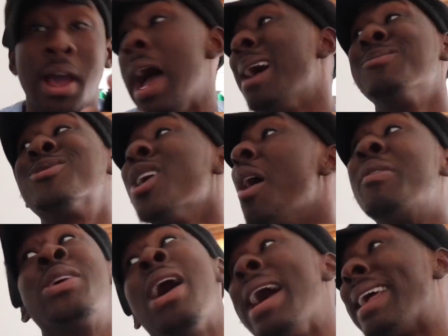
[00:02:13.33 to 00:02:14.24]
I'm
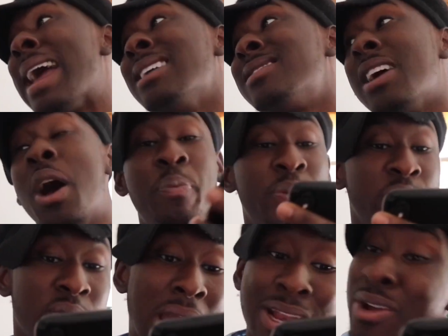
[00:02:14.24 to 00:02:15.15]
sorry, I can't help
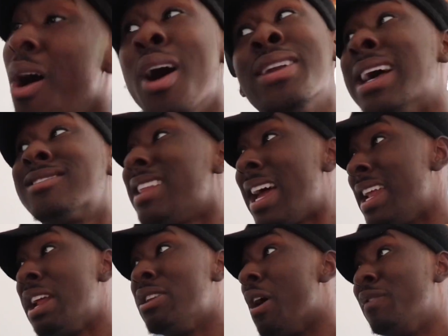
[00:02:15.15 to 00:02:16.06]
you. I don't
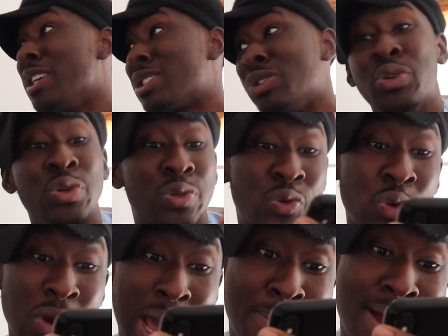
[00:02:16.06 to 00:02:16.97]
understand any of this new
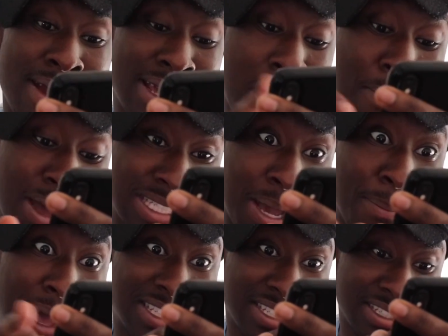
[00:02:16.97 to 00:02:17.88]
school American
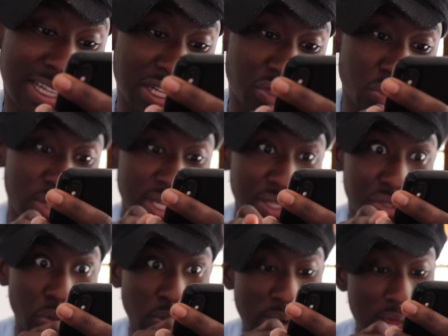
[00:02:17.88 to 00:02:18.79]
mathematics that you
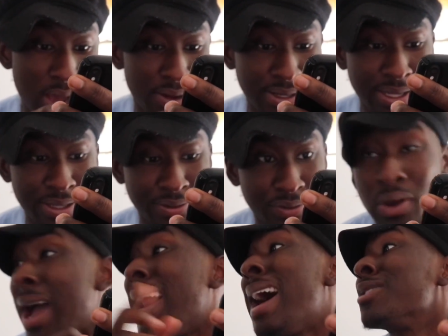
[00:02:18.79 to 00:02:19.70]
kids do nowadays.
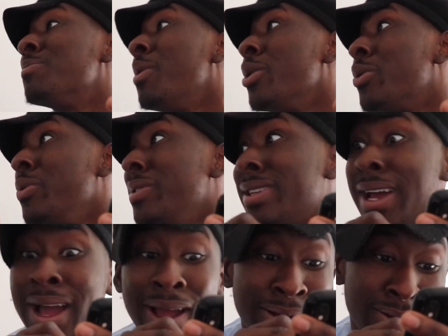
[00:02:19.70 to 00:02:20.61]
Go and ask Bonkusha.